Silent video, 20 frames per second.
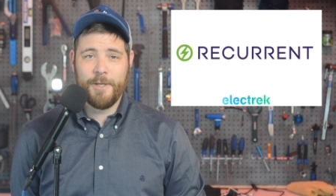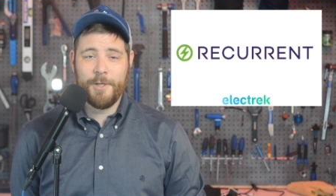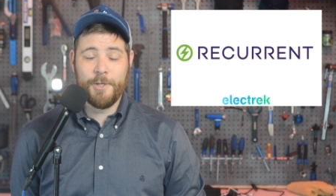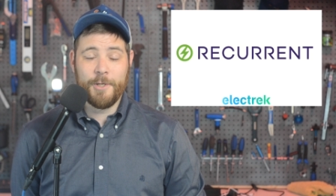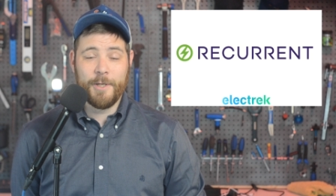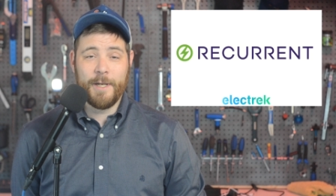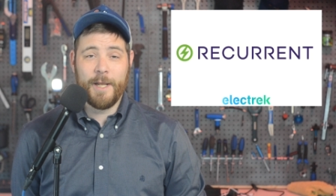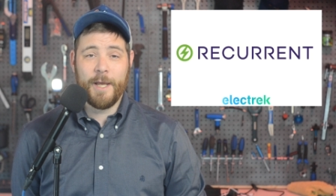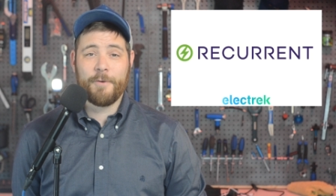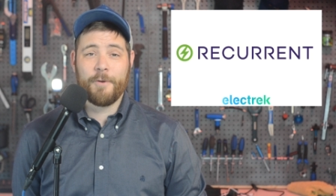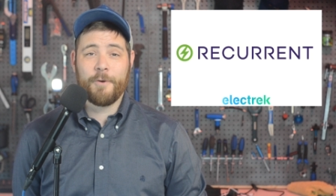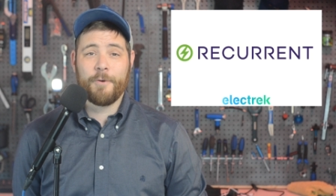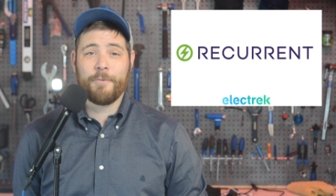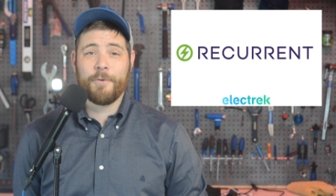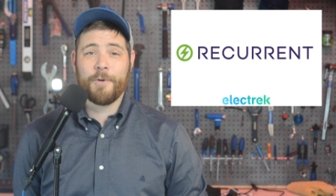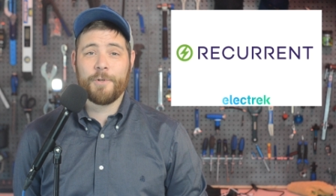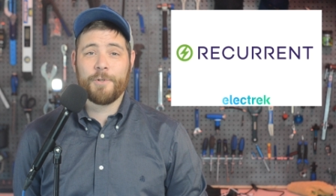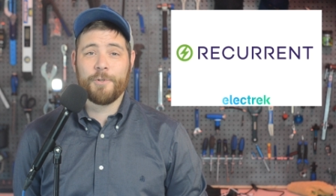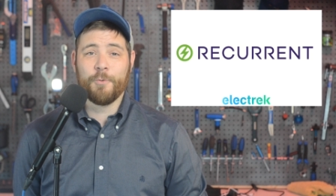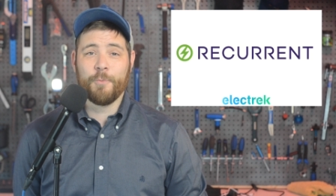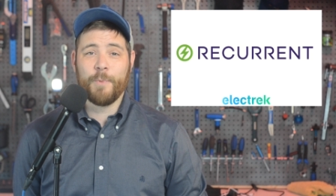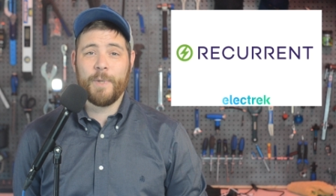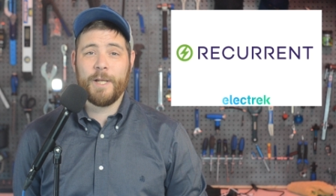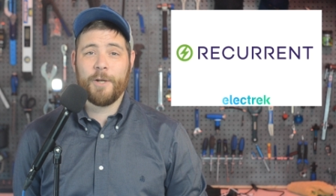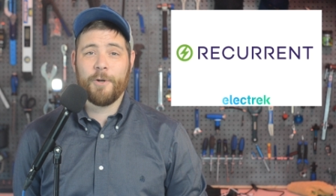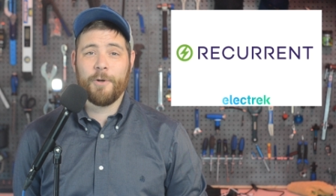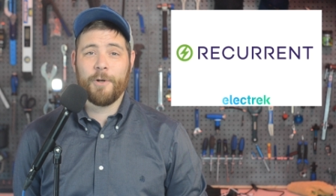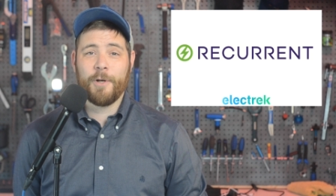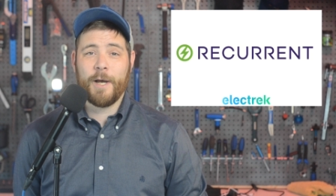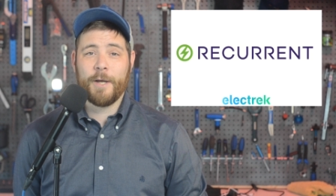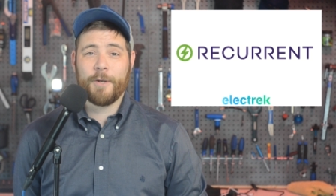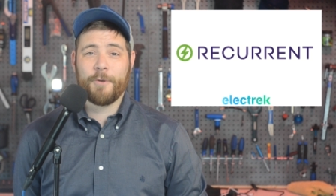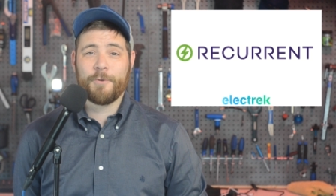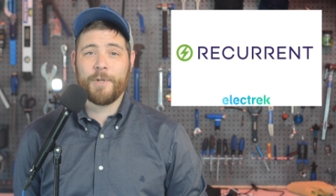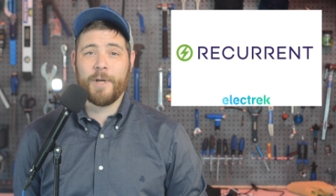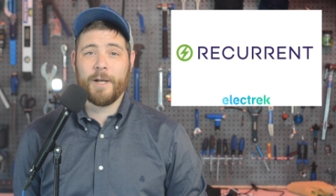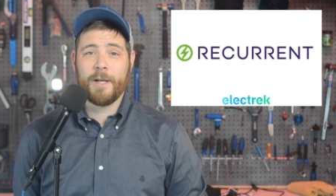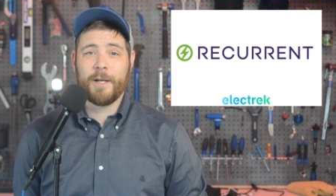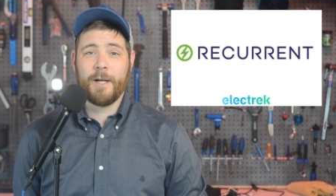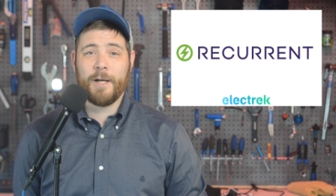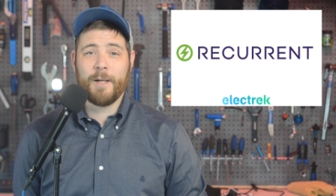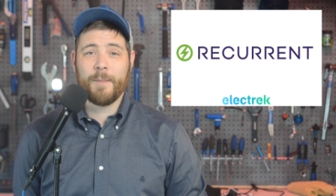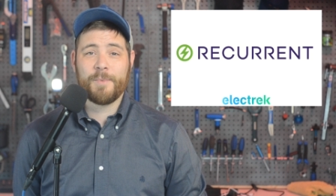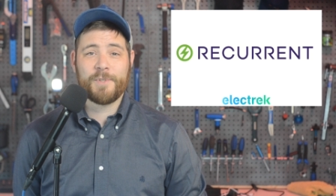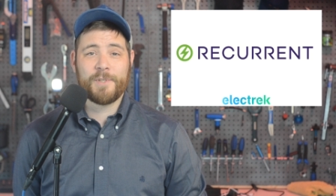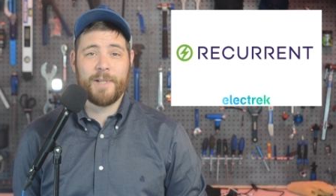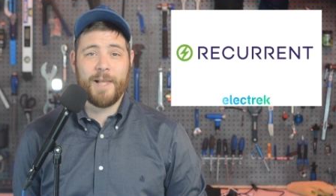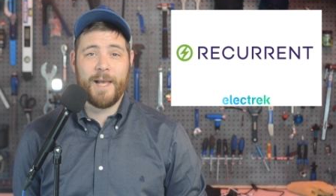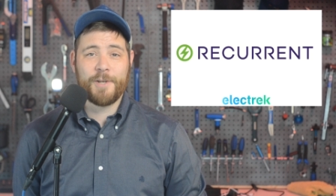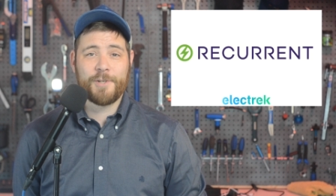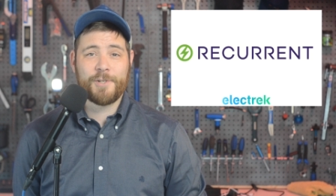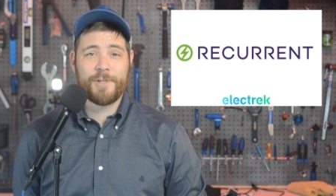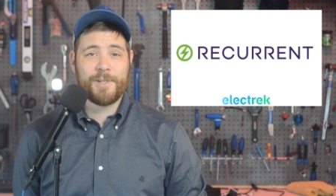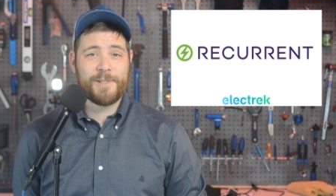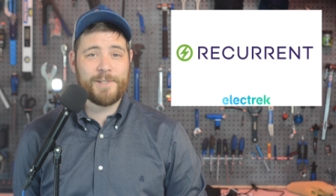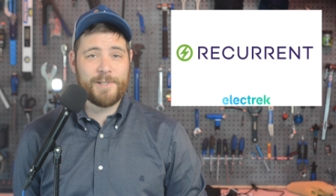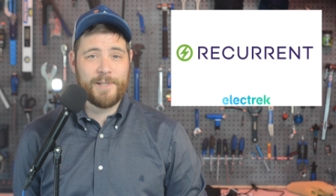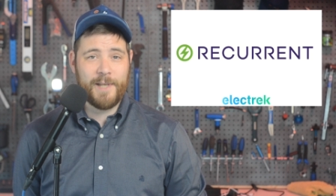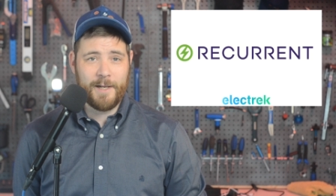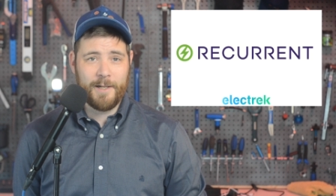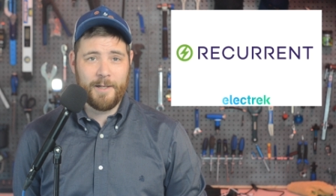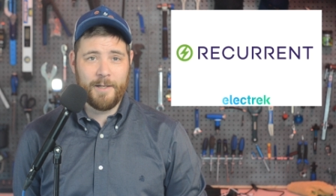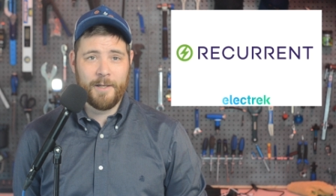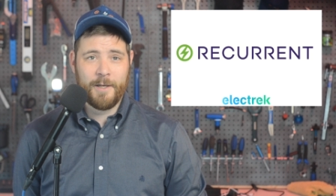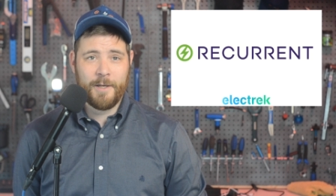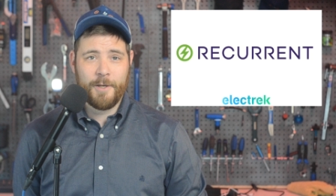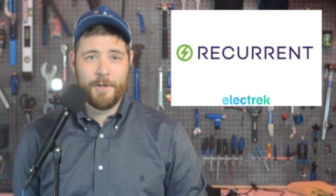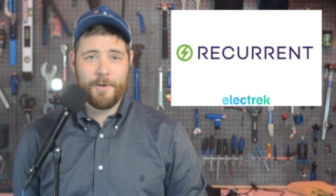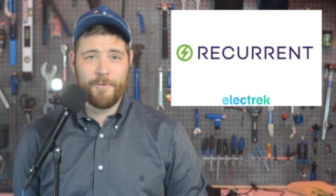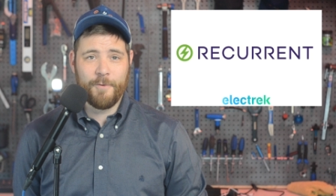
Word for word: You can head over to recurrentauto.com/sell